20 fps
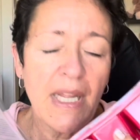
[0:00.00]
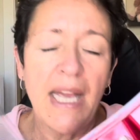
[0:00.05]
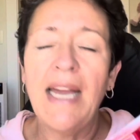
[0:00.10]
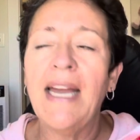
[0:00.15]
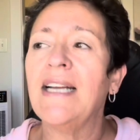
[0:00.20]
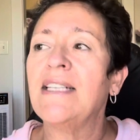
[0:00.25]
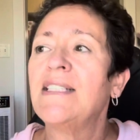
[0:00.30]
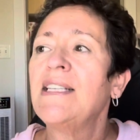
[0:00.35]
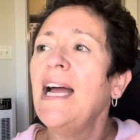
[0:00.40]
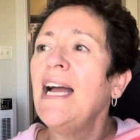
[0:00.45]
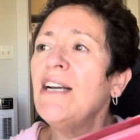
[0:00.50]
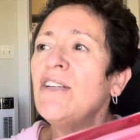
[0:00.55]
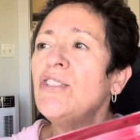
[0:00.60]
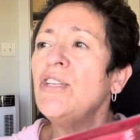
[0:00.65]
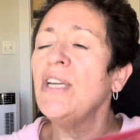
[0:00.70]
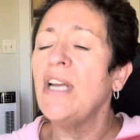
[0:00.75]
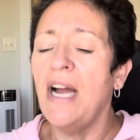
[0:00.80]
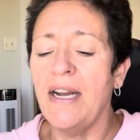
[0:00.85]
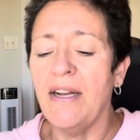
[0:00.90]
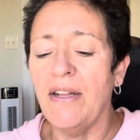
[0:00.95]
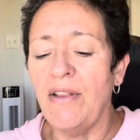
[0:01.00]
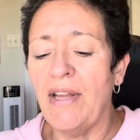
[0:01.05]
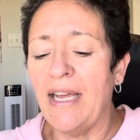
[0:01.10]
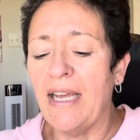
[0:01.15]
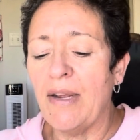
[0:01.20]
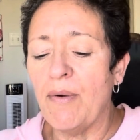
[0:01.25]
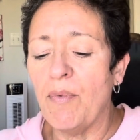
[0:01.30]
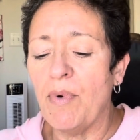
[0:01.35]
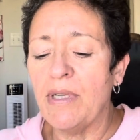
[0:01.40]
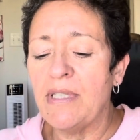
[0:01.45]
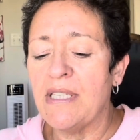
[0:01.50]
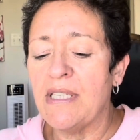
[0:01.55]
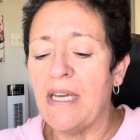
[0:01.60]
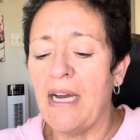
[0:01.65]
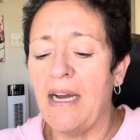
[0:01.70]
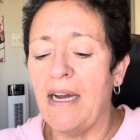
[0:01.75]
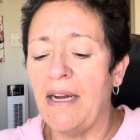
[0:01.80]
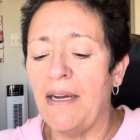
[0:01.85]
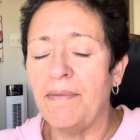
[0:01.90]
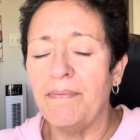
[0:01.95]
it's actually kind of like what's,
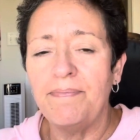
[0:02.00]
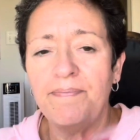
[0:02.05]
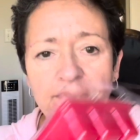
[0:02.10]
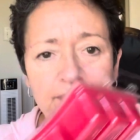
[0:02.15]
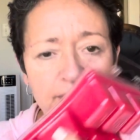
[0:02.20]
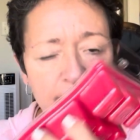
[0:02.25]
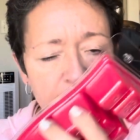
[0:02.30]
um,